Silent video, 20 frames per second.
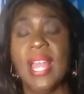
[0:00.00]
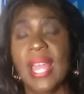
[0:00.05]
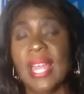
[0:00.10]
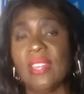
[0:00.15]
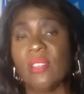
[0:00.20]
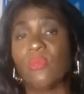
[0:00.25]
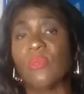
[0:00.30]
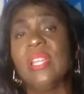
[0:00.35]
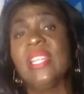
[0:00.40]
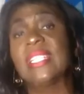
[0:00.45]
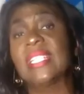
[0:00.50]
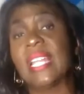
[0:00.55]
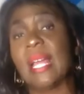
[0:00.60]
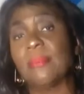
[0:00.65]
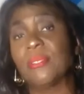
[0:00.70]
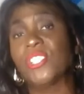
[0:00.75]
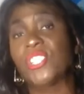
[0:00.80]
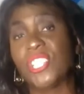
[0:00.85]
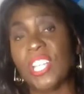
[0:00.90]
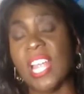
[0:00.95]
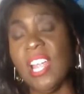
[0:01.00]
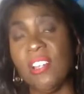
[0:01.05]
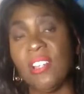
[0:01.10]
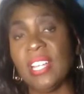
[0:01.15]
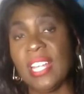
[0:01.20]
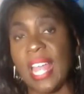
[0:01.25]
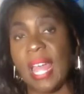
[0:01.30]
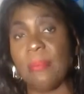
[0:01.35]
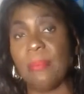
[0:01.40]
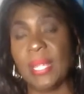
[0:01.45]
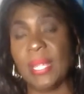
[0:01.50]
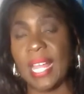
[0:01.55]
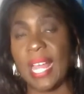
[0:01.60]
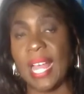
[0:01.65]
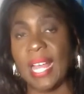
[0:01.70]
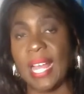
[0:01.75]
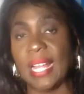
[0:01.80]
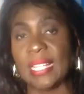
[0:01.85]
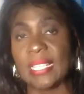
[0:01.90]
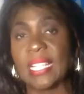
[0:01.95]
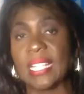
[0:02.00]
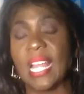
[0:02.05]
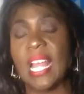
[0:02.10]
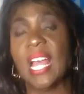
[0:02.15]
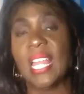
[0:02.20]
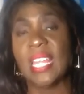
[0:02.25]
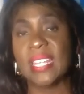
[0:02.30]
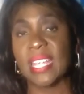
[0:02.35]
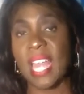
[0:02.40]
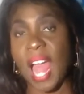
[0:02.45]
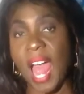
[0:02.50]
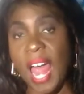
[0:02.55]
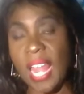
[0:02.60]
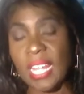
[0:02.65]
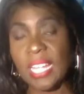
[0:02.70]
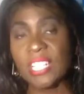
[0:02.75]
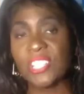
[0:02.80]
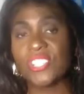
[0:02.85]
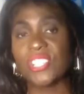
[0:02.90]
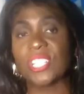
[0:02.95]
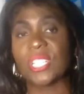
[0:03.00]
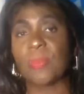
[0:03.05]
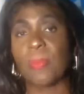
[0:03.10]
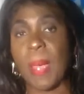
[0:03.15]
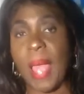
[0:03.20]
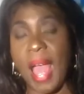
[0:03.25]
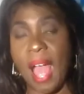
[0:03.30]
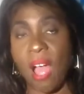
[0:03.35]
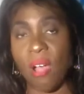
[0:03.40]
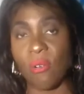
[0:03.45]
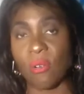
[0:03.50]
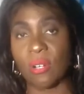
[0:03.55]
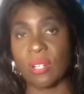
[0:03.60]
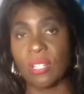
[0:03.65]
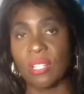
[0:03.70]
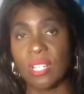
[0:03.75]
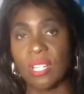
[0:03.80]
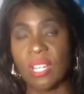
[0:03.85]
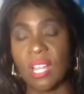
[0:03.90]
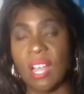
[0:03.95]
And the reason I'm sharing that, because knowledge is power